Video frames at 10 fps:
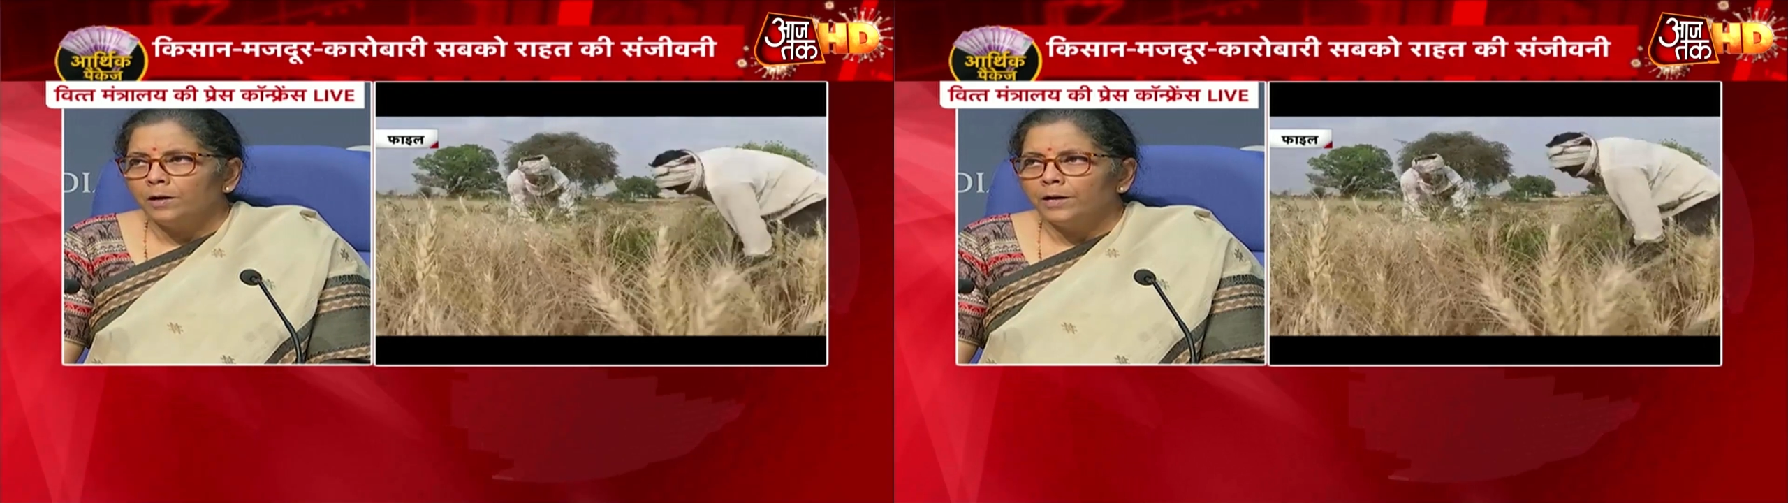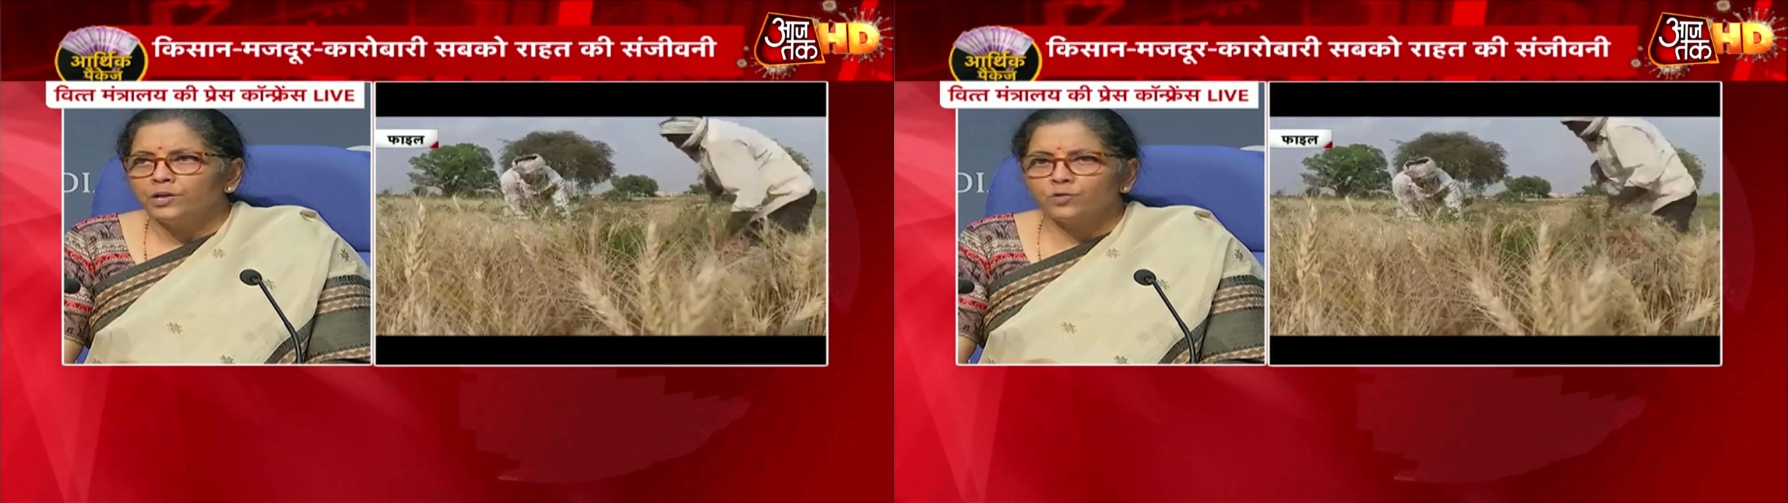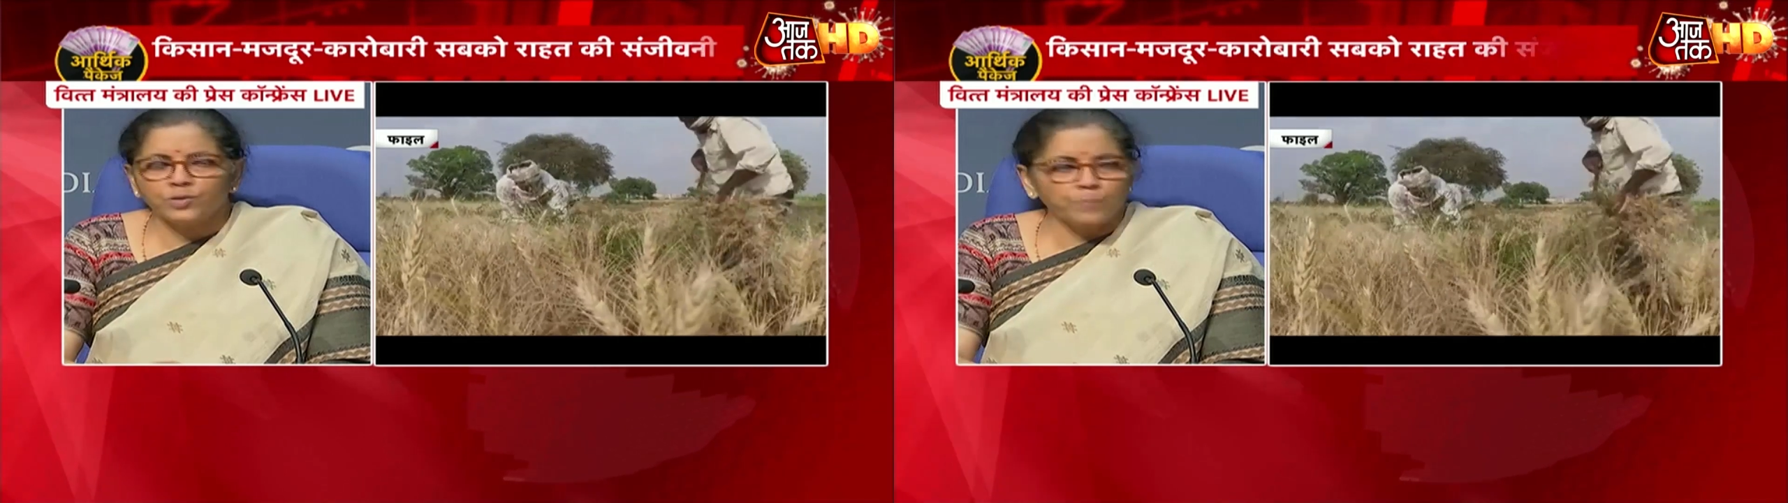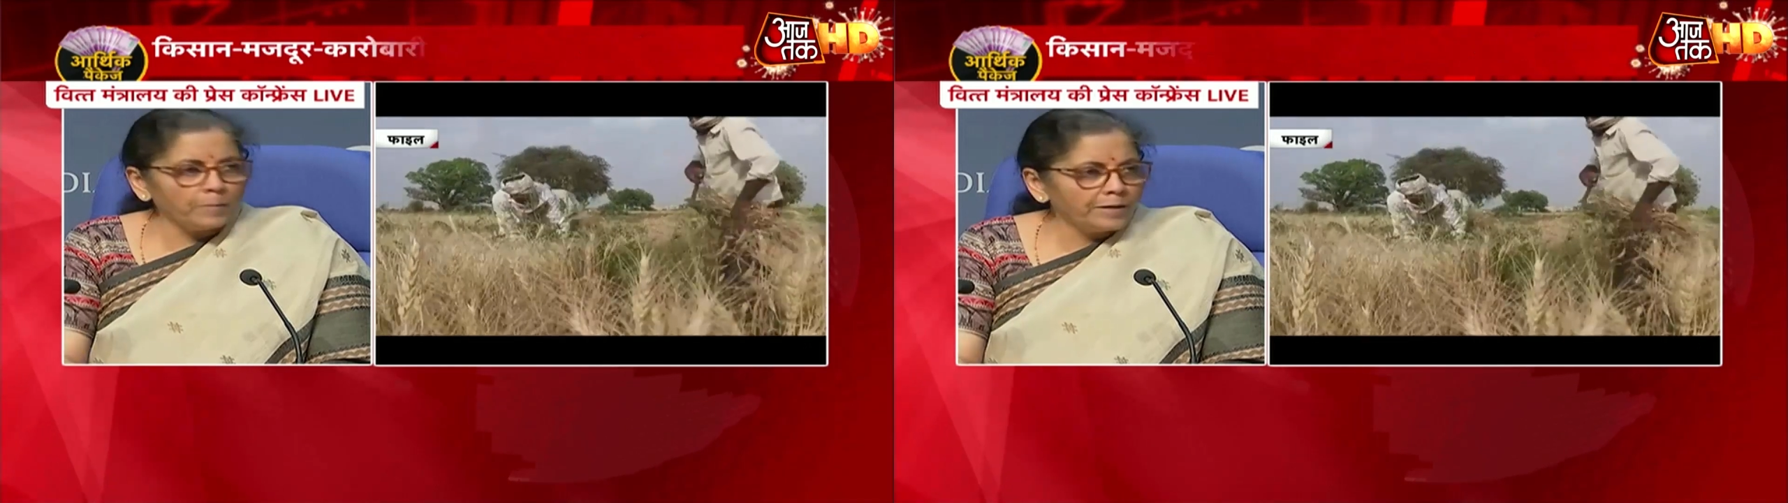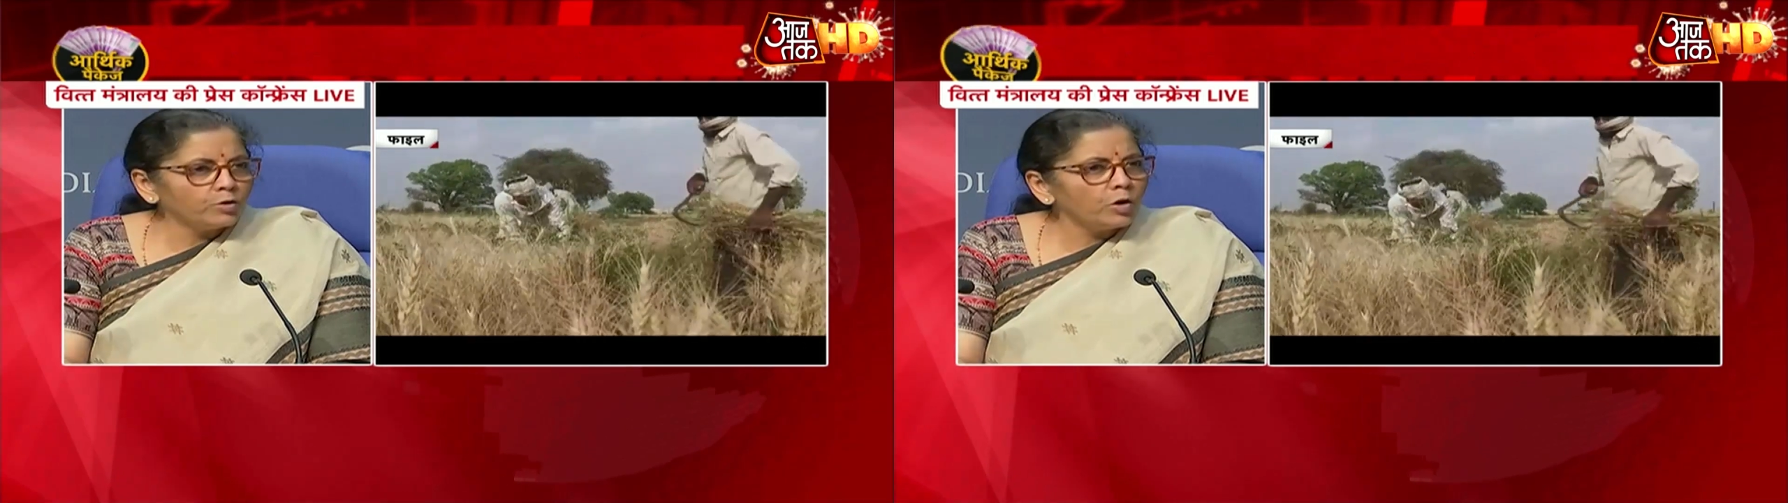it was
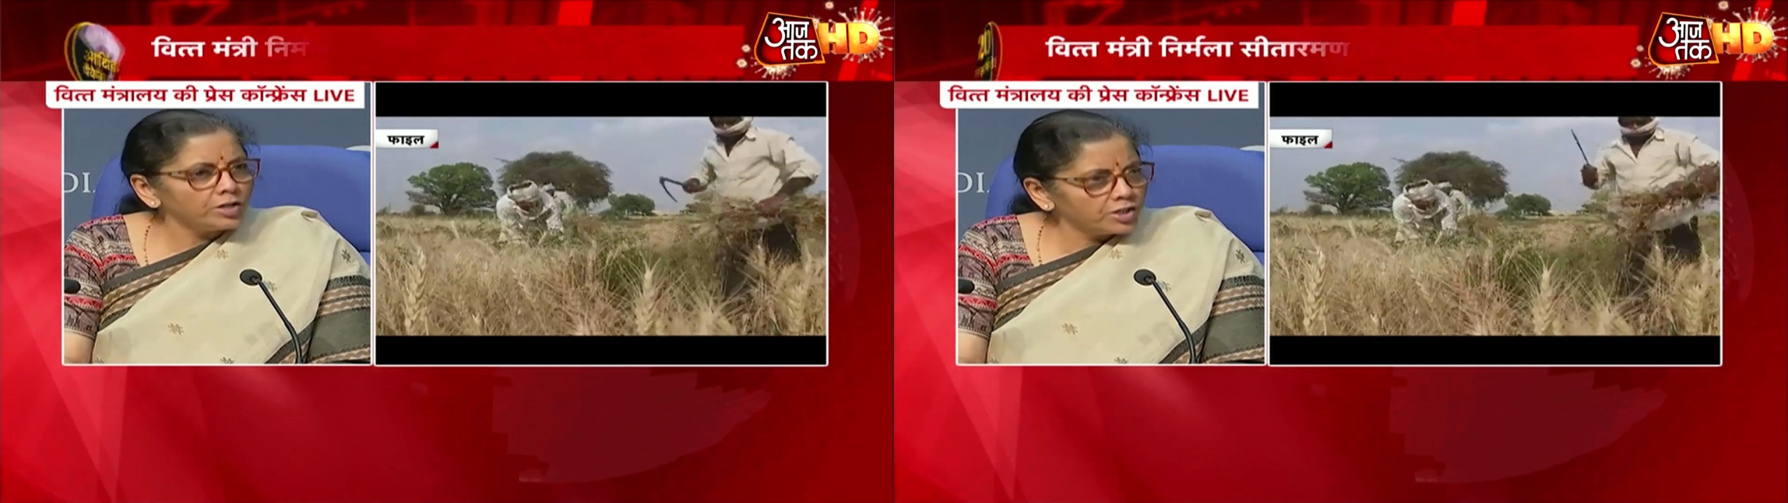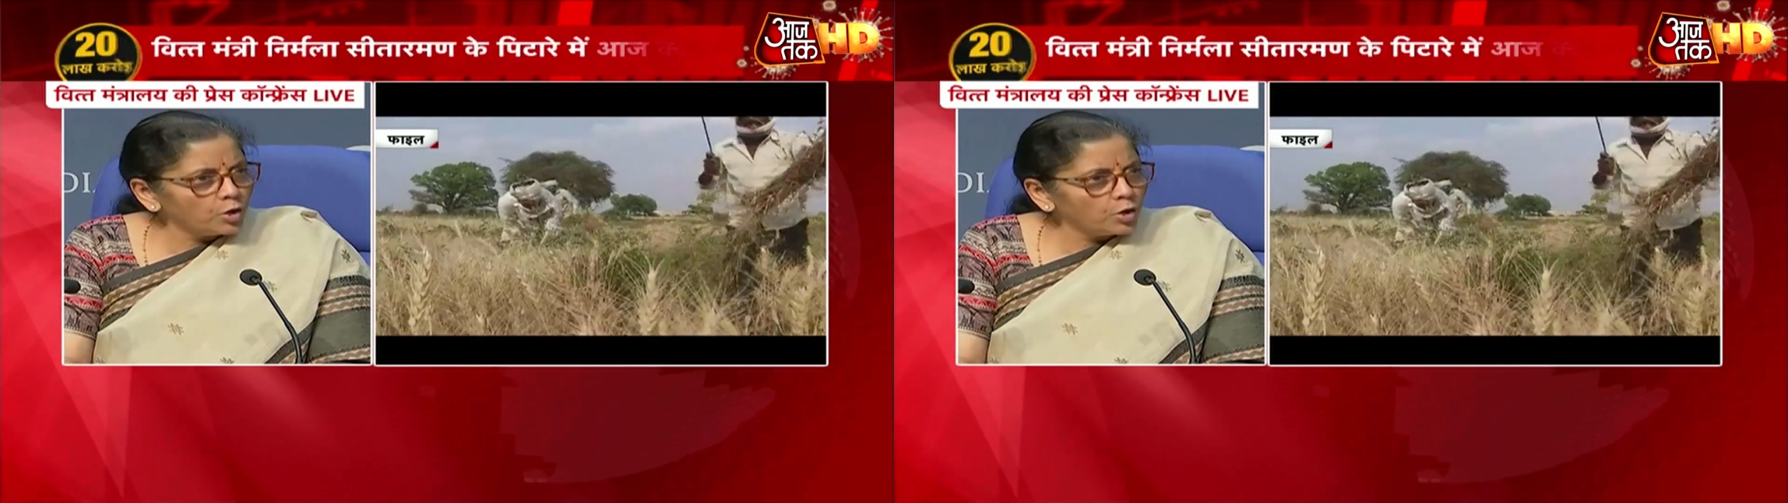public knowledge,